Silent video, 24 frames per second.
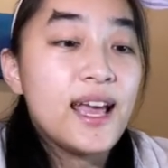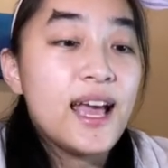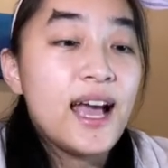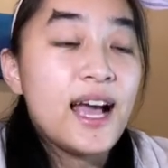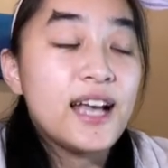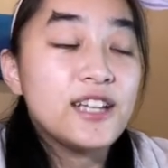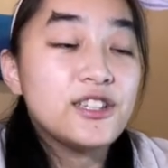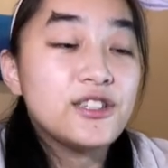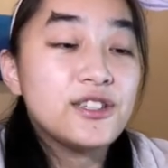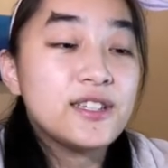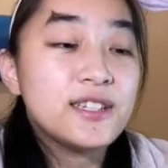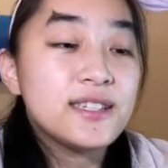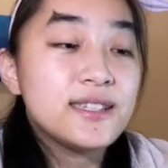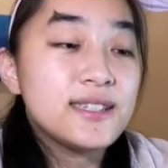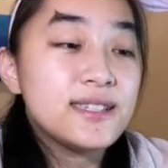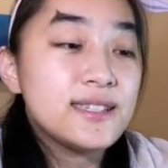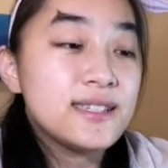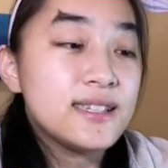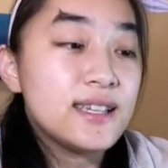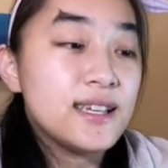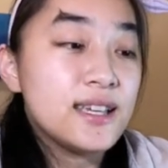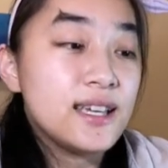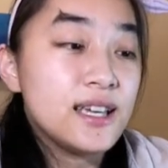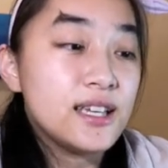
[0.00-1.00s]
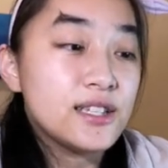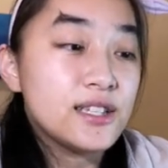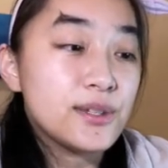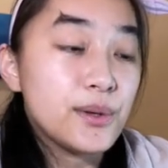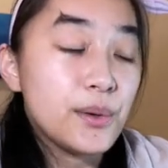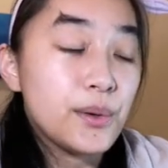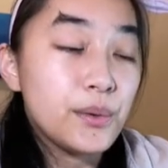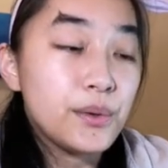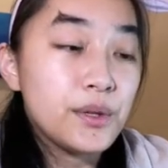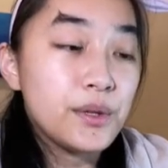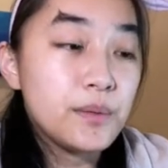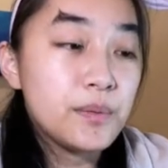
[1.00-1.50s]
As you can see, it's
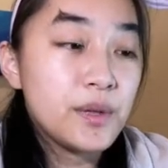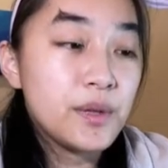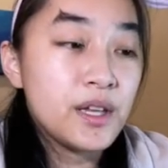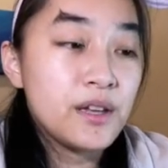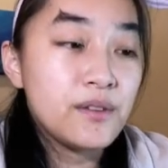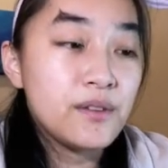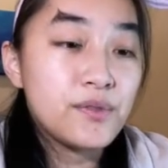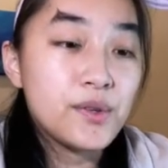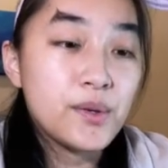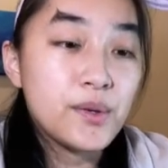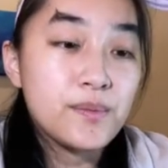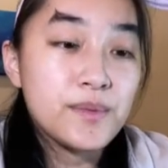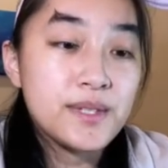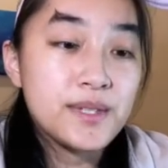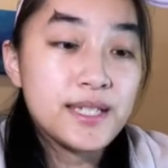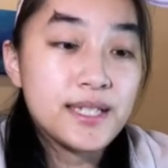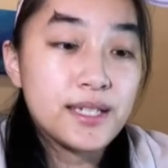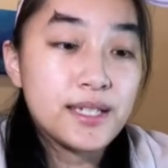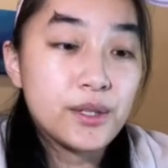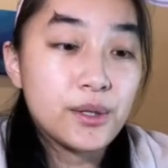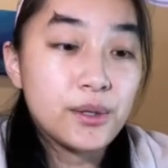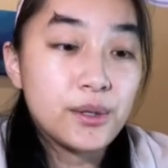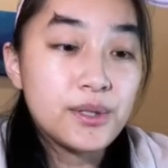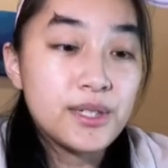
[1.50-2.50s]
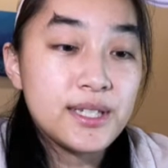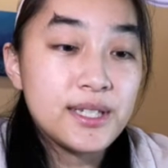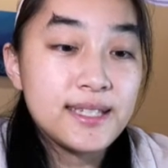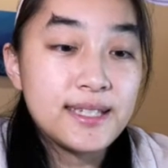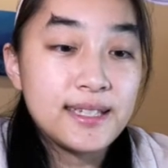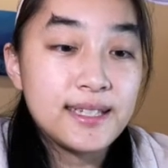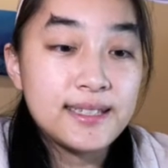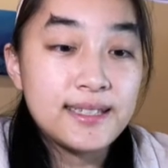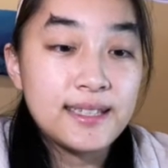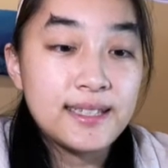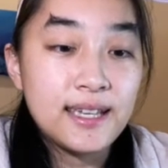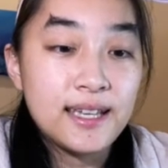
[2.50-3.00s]
only playing from 0 to
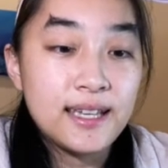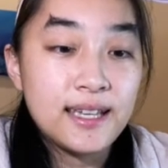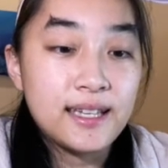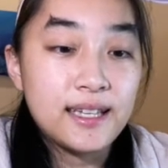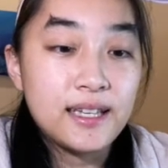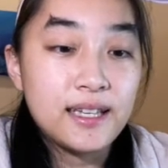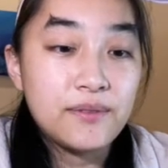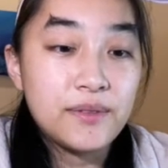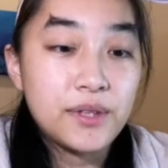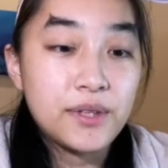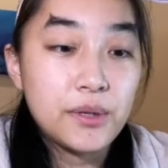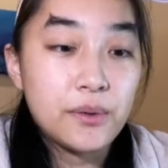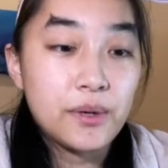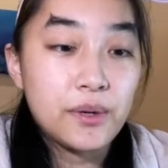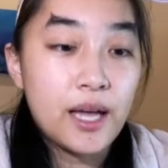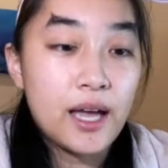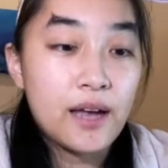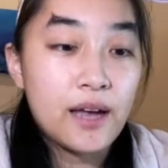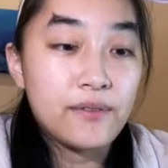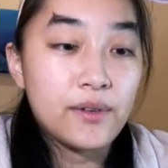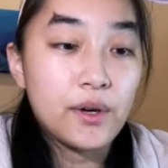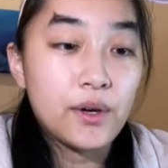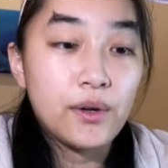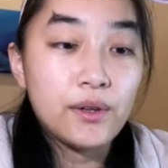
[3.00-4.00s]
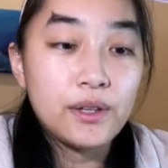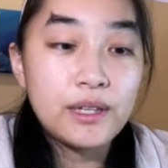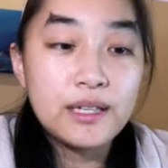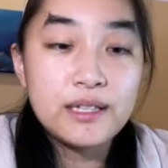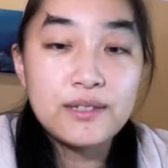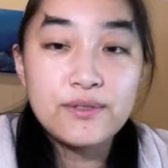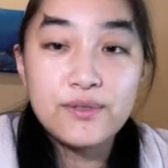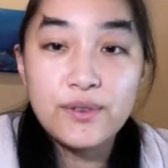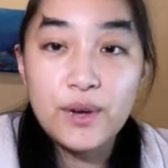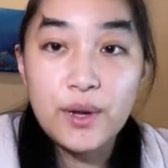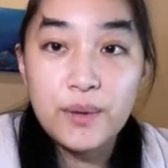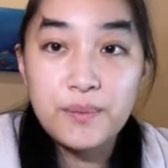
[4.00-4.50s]
16, even though I have all these
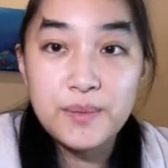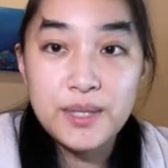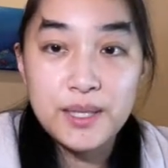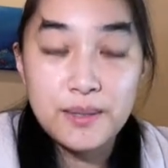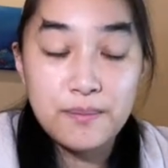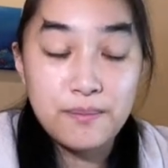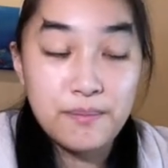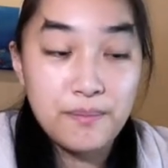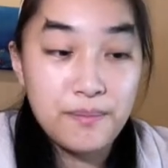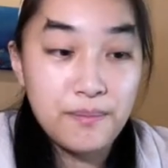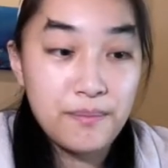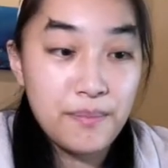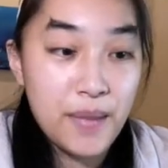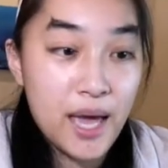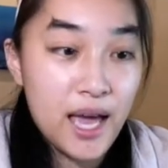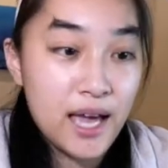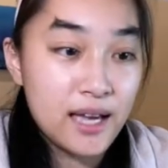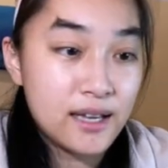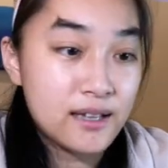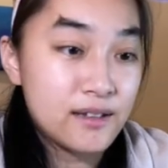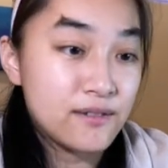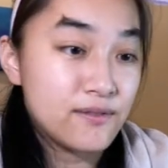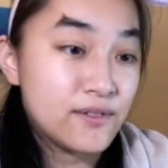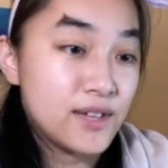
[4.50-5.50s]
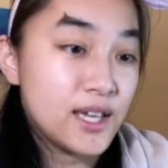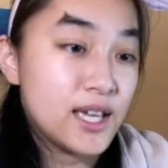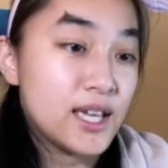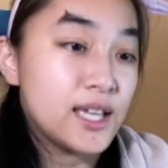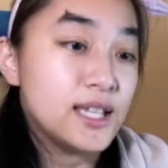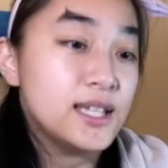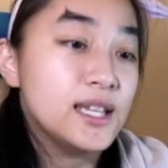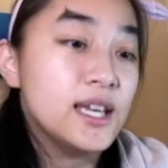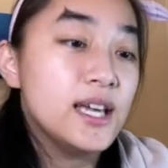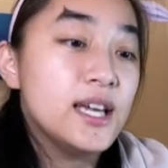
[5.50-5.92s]
frames in back of it.